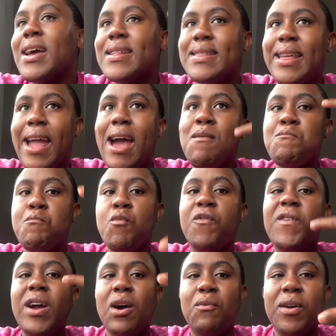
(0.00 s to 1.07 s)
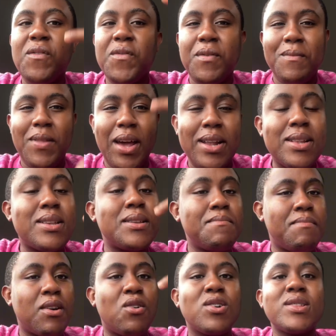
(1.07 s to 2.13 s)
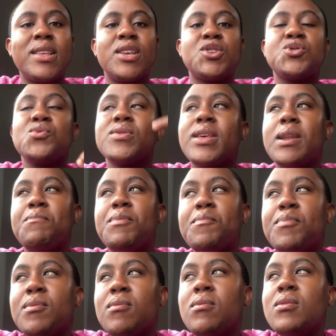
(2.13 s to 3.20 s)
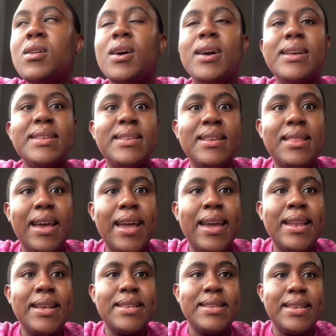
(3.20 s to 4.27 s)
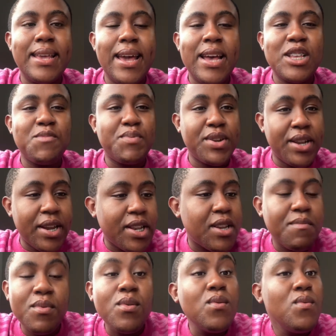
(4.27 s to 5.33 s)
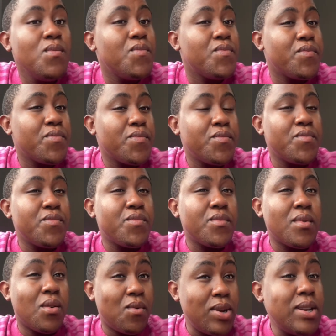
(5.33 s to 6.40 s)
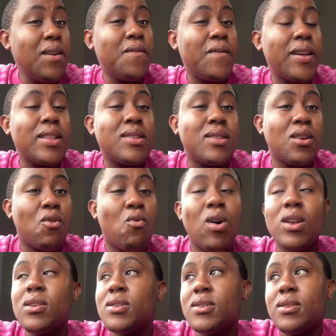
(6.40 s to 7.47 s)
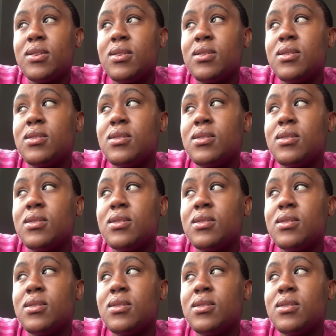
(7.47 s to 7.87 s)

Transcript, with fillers: they are moving away from that because they saw that people see the NSC as predictable, which affects the quality